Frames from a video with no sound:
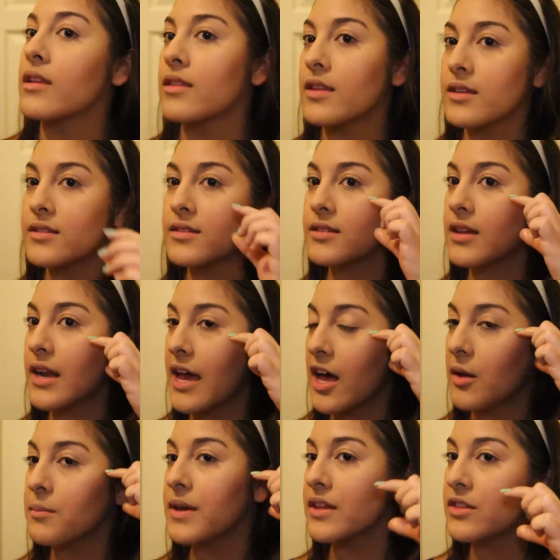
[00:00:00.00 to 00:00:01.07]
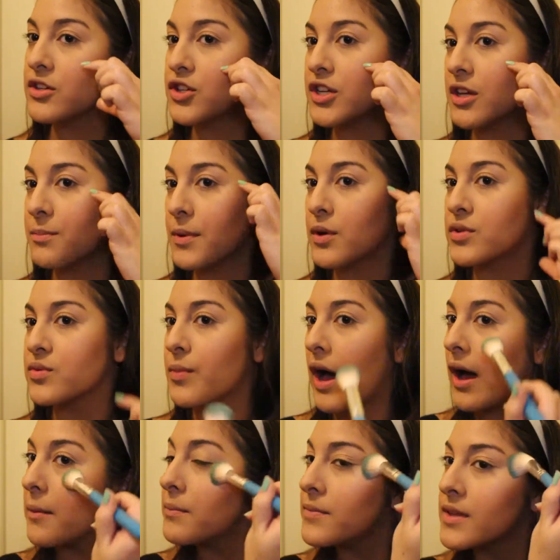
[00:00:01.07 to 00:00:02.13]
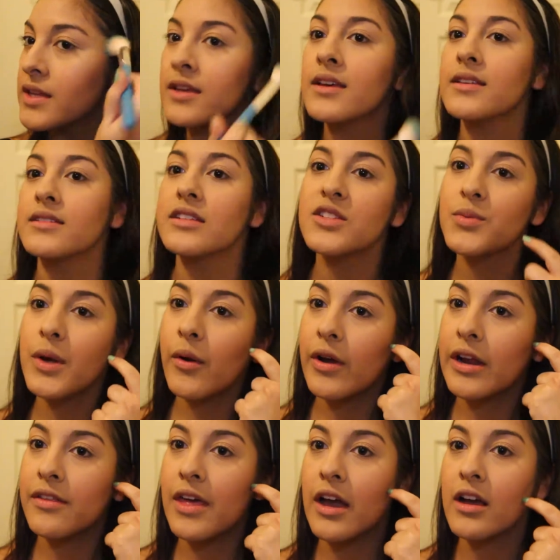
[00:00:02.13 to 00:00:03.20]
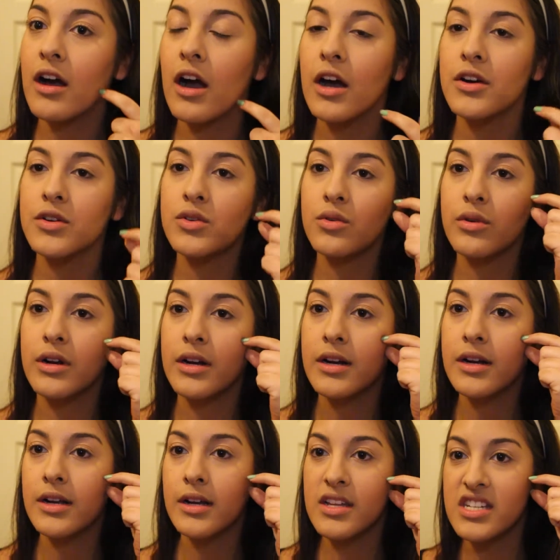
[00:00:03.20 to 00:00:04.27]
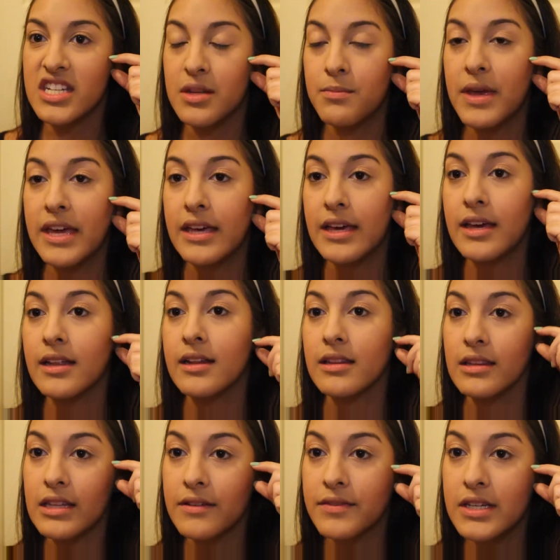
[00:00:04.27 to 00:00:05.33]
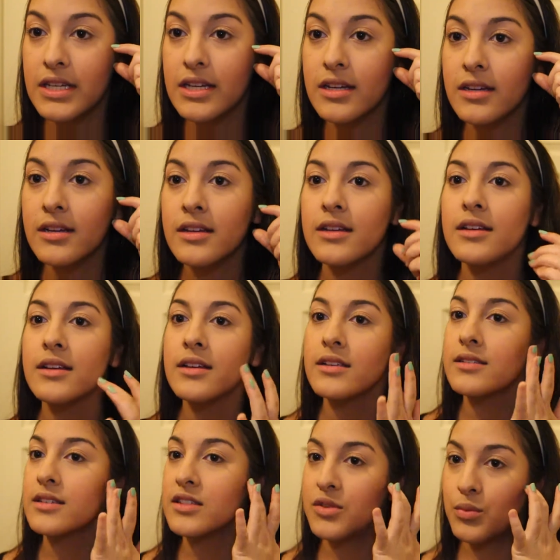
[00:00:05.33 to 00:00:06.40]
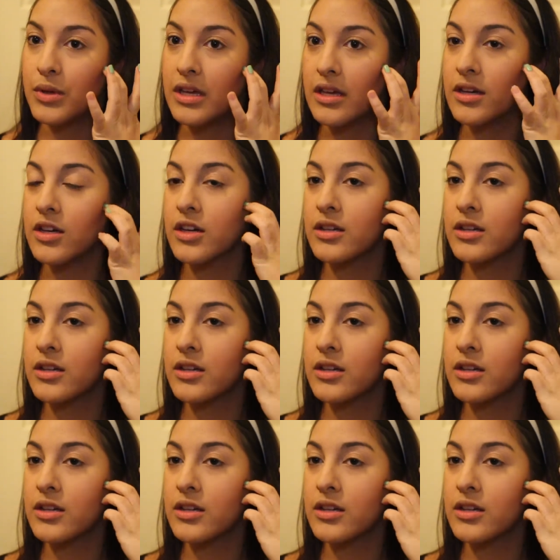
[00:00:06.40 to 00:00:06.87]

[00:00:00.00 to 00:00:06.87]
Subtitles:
This is going to help make the cheekbones pop. Since we created that contour to make it lifted, since we